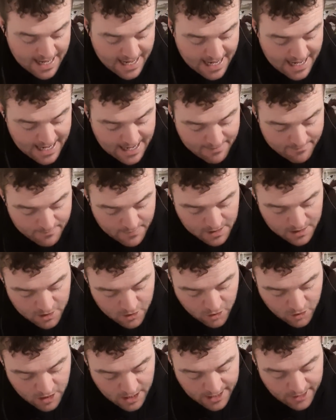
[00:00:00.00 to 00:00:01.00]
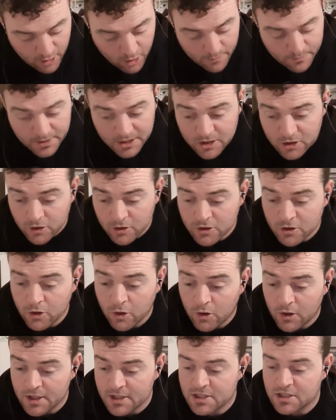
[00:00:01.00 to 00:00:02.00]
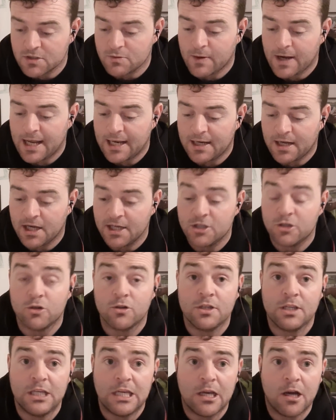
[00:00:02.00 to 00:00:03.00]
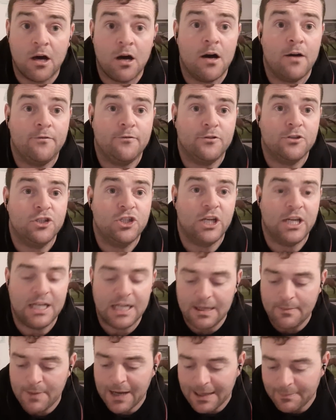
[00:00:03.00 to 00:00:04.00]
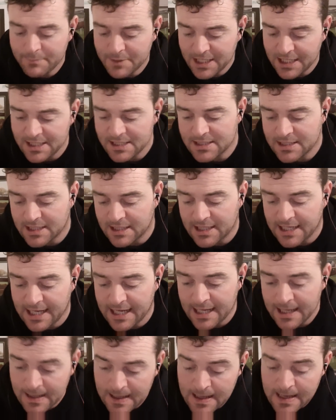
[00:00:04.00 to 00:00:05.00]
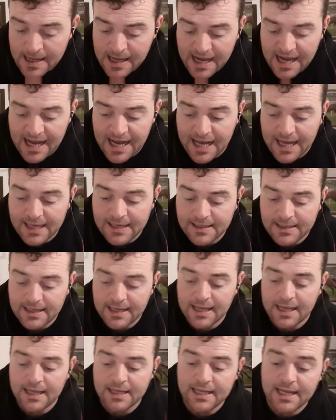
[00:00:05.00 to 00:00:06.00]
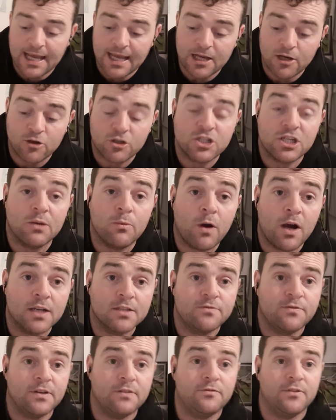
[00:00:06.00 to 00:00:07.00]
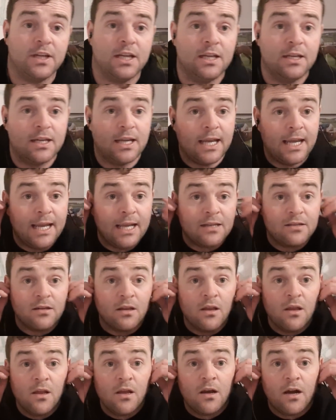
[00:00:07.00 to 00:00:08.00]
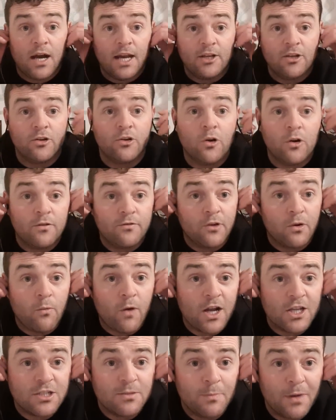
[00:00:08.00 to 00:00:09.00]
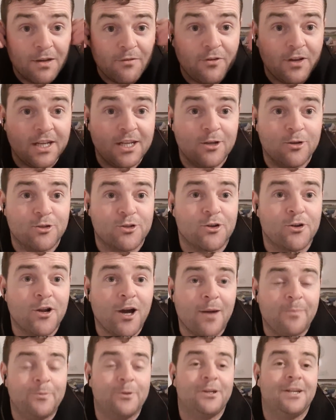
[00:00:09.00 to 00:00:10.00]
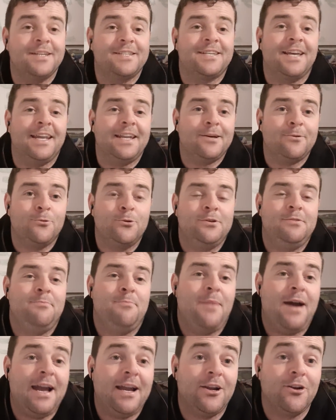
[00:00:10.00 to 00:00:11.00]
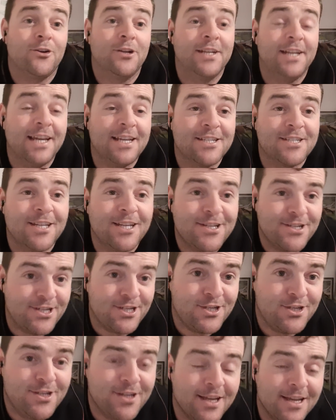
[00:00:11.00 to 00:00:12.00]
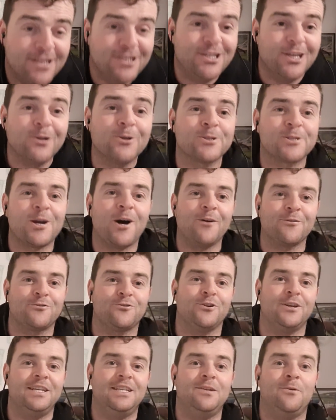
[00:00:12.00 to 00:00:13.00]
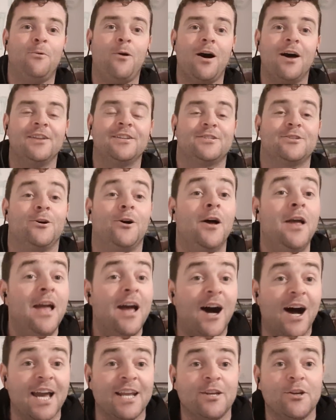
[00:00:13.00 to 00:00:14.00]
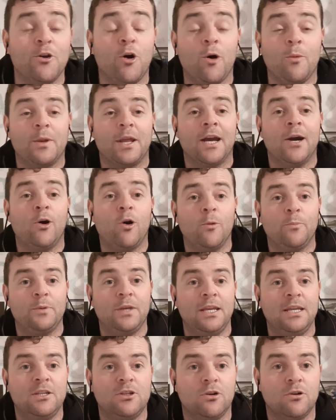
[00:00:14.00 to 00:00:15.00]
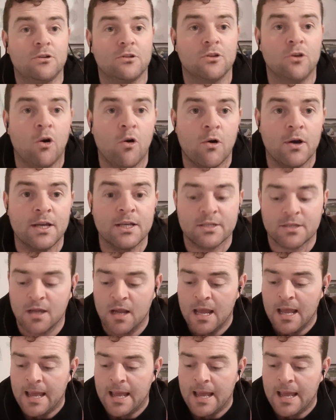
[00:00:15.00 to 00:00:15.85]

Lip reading: Look, I hope you took notice as well. I took you off Jeannie Baptiste today. And yeah, look, she was 15-8. I don't know if they're watching my videos or not, but I said I wouldn't back her. And next thing, she goes off 3-1. So I don't know, but I hope you took notice.